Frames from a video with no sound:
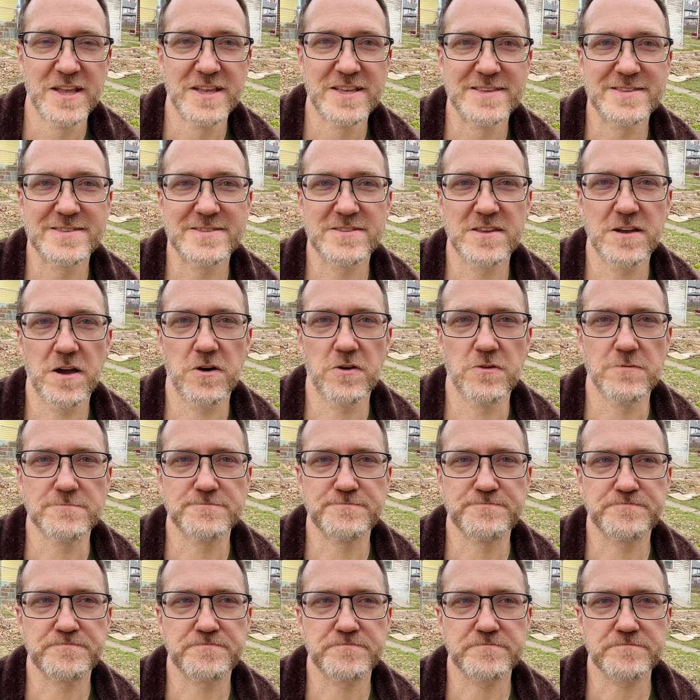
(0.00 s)
So
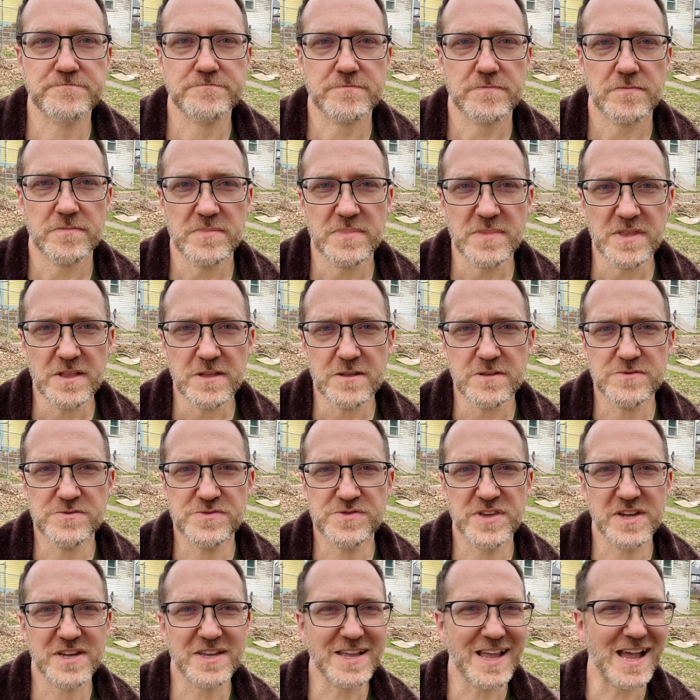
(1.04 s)

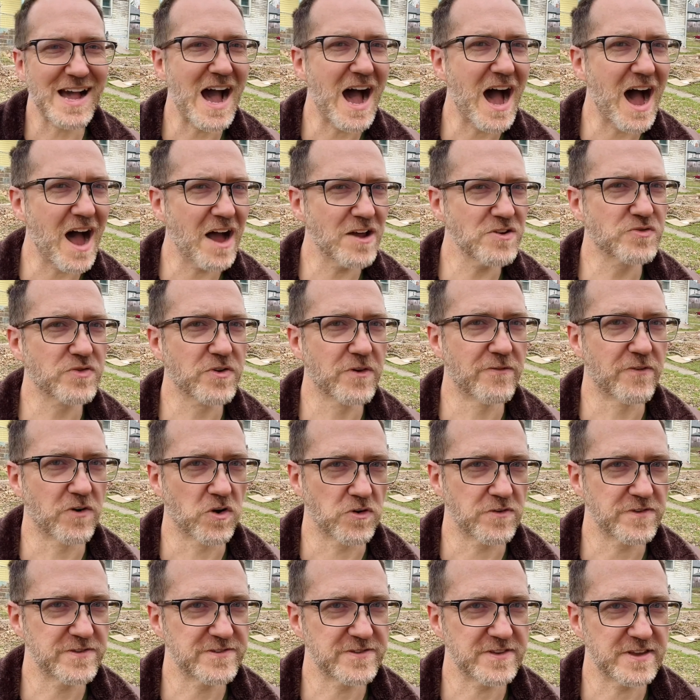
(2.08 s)
the
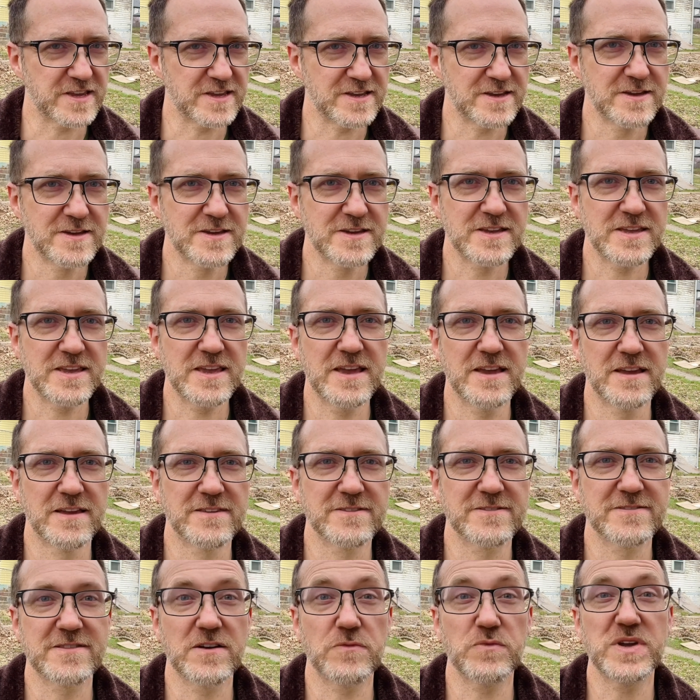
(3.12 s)
controversy
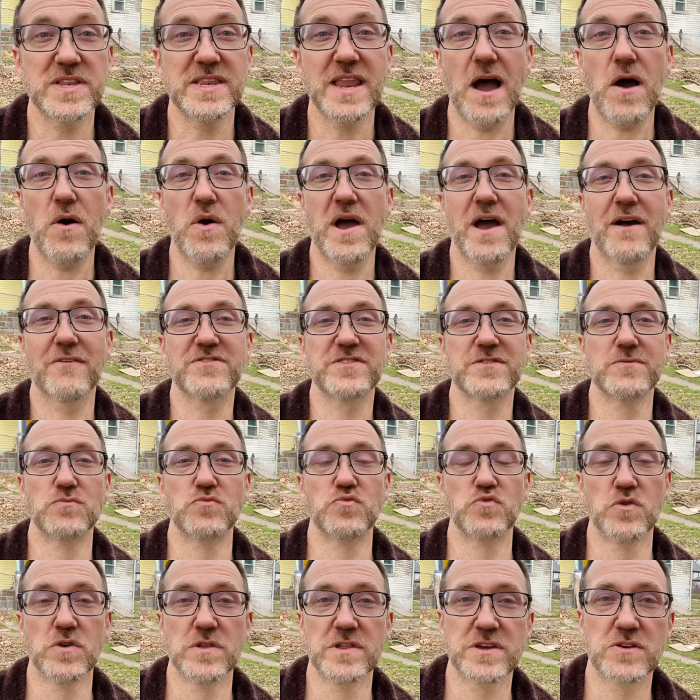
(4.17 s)
is that we now have some
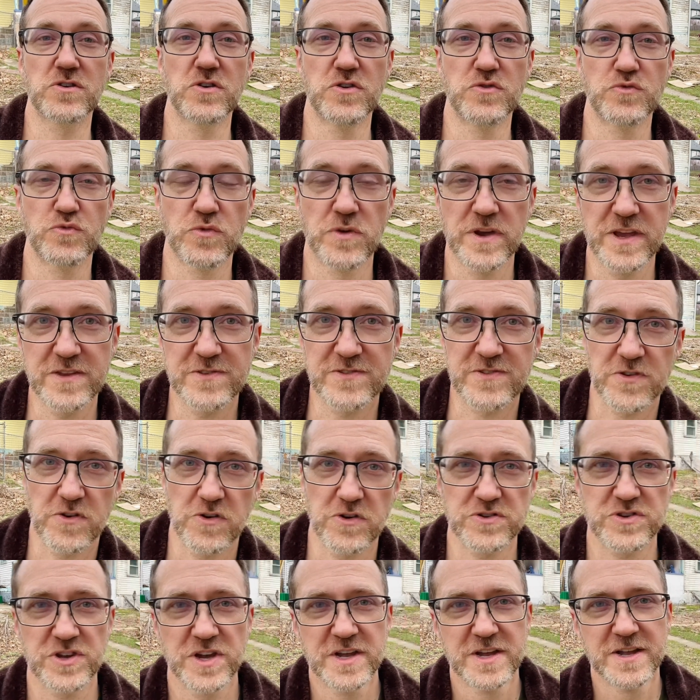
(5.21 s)
really good
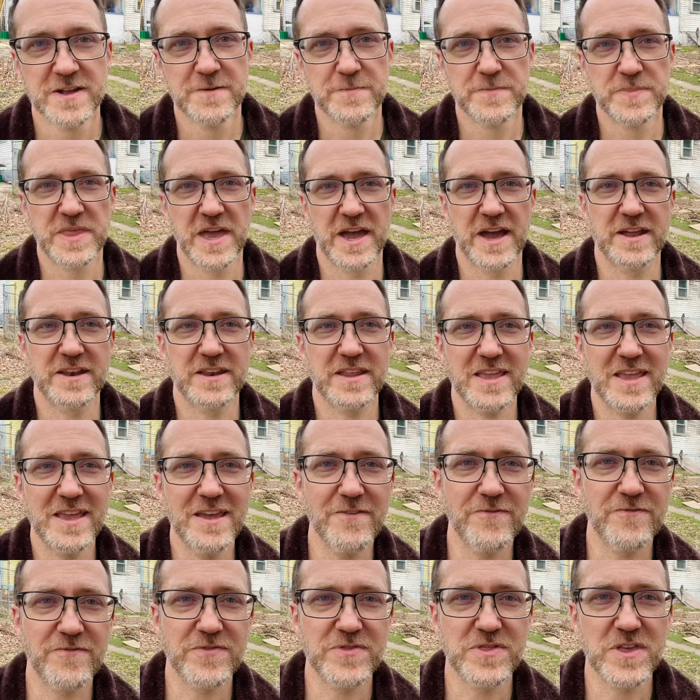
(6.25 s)
research that
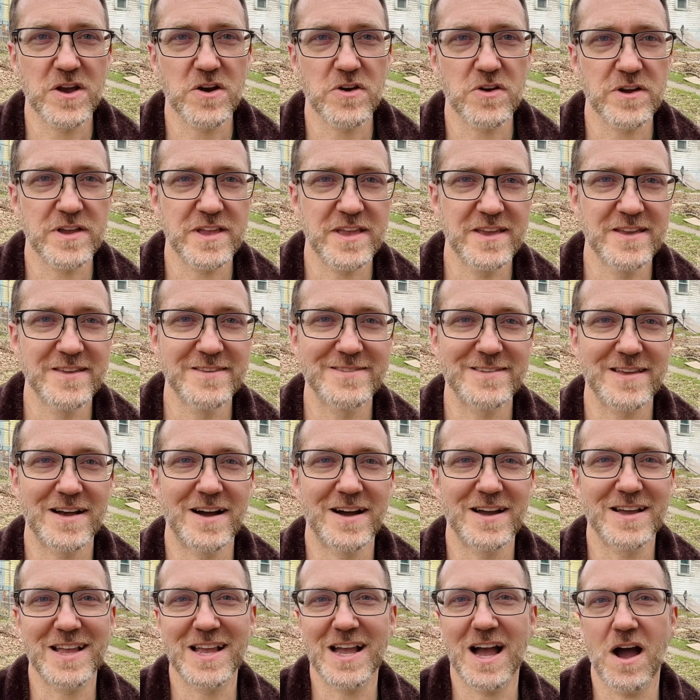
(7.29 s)
if there is
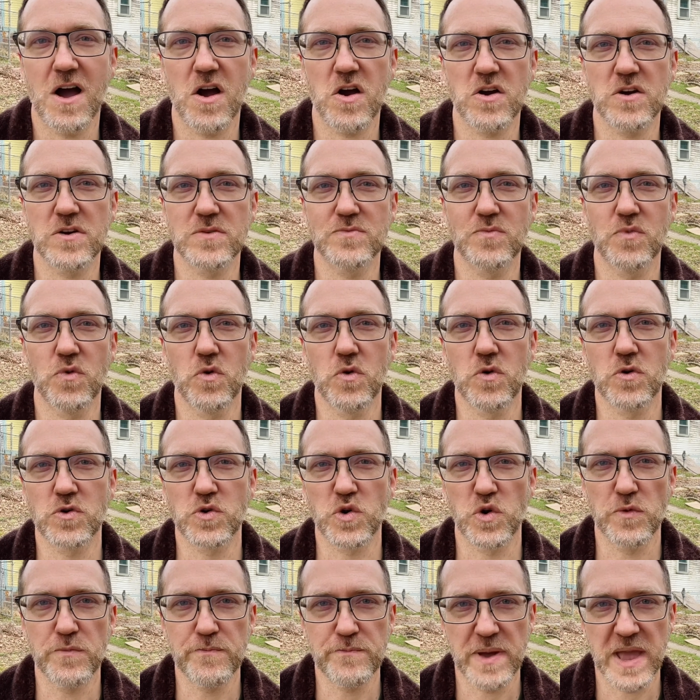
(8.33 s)
a cardboard
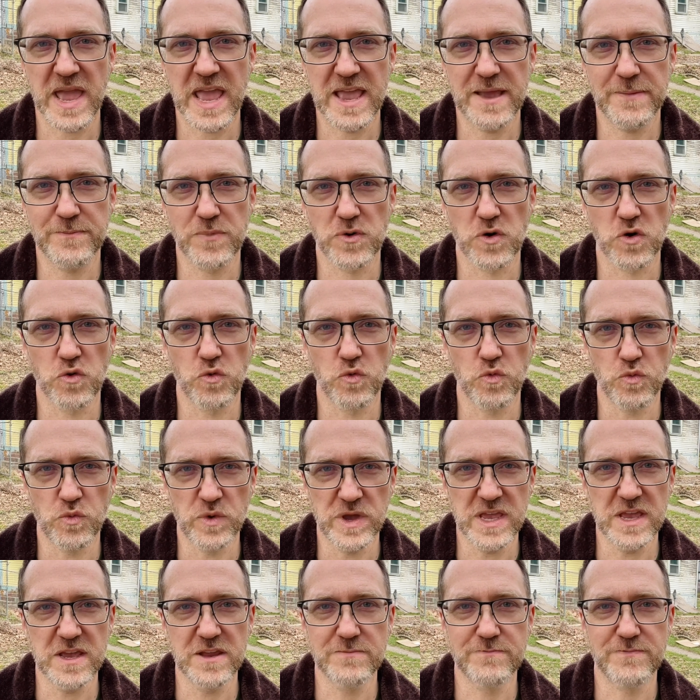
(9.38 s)
or paper
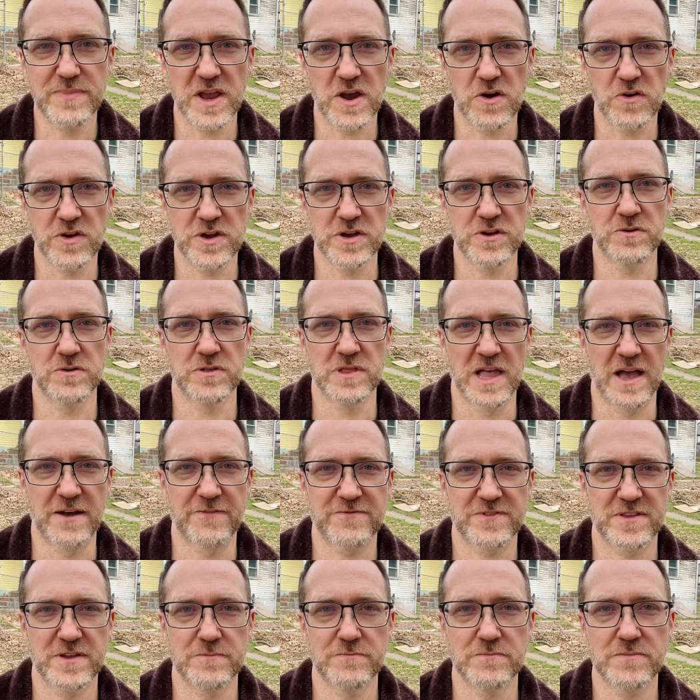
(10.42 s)
weed barrier left in